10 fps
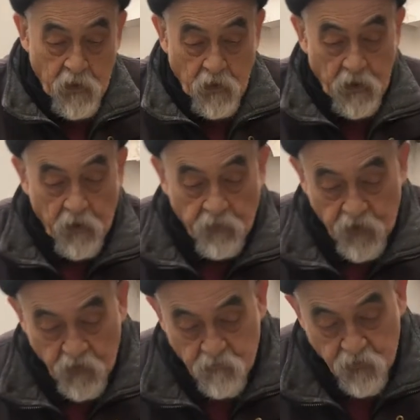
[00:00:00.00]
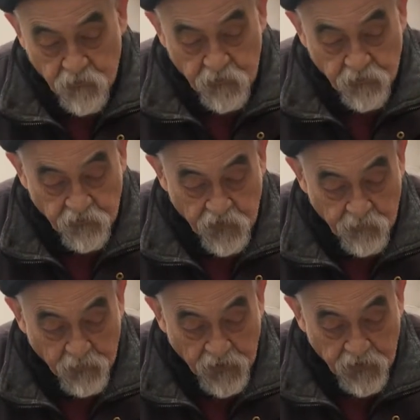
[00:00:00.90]
I have a number of different
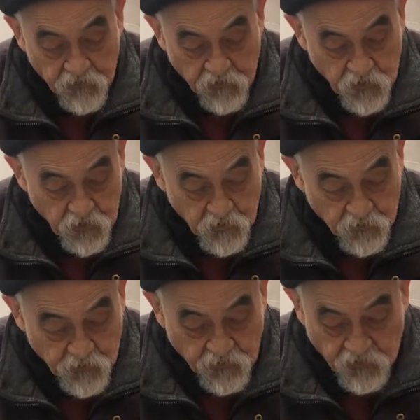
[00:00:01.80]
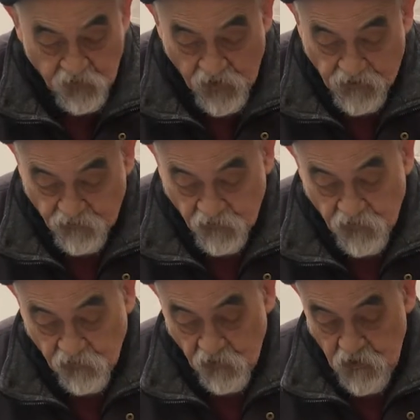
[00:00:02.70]
templates, different
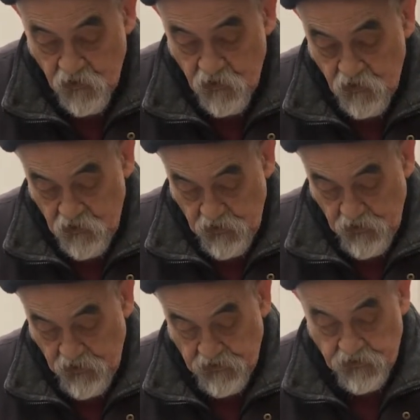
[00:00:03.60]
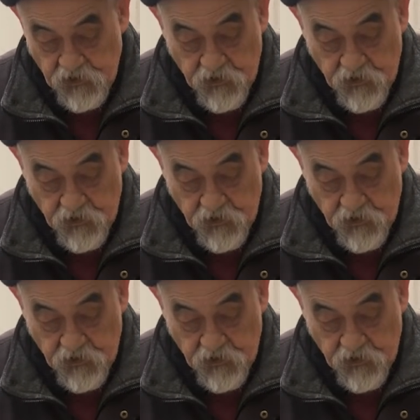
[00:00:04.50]
sizes, and